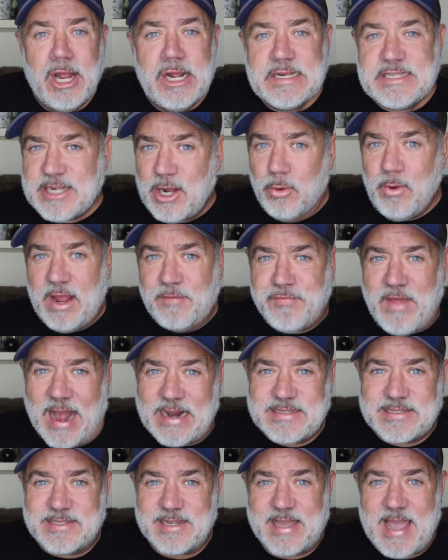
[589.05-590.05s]
So if
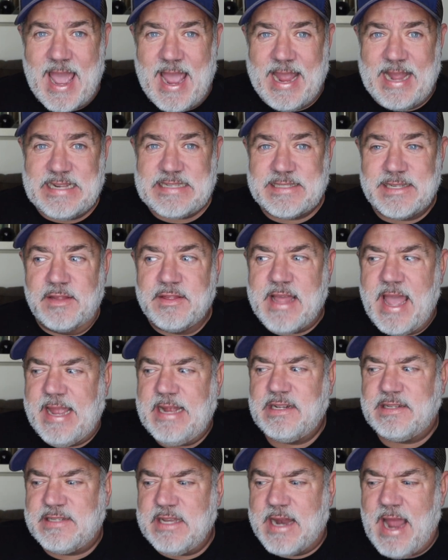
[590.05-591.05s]
that's the case,
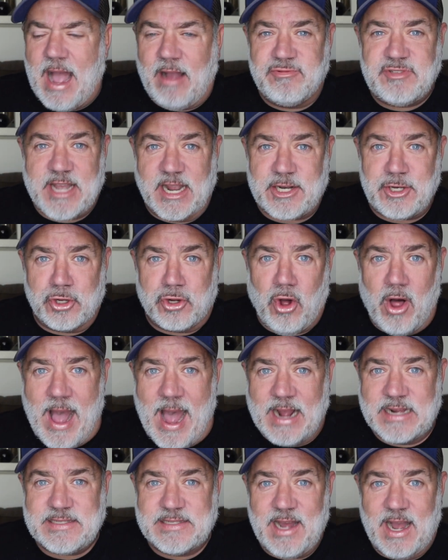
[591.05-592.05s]
they did have technical
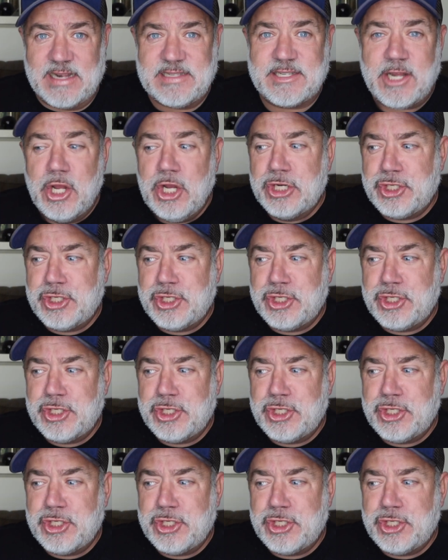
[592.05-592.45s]
access